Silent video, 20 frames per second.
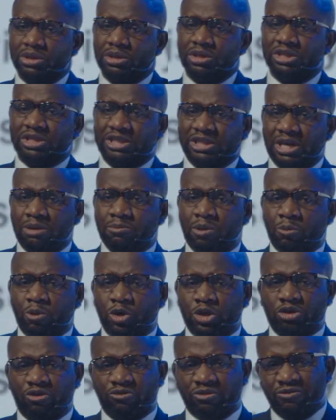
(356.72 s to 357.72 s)
the same
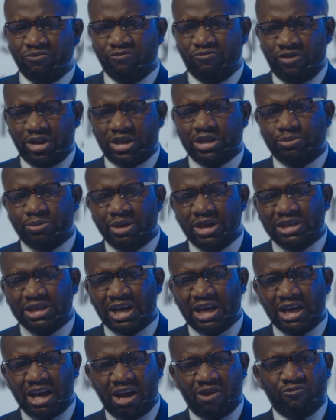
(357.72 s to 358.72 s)
amount of investment
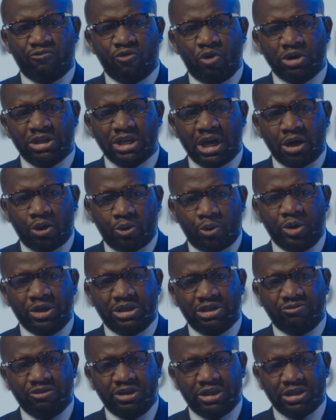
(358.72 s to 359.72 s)
and effort and
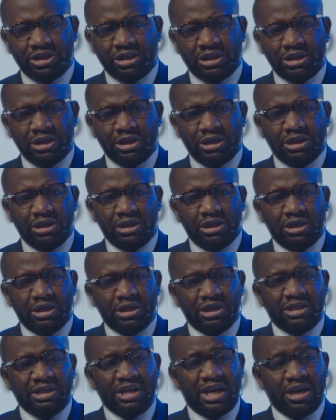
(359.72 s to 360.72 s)
creativity.
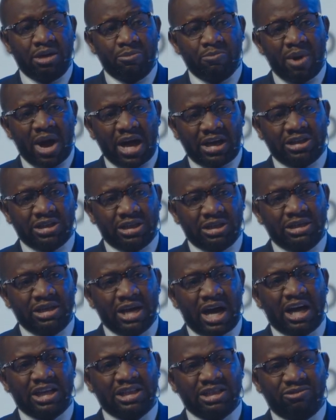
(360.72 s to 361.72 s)
Then imagine
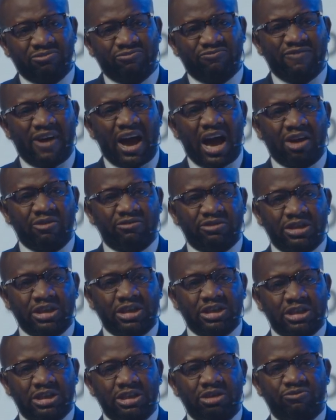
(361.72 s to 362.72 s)
that in 5,
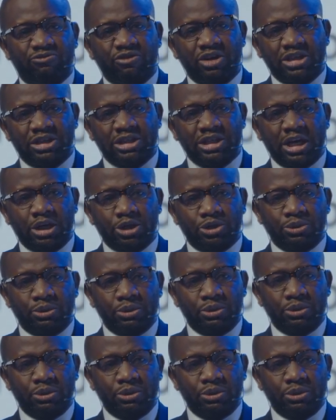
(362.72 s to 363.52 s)
6 different sectors.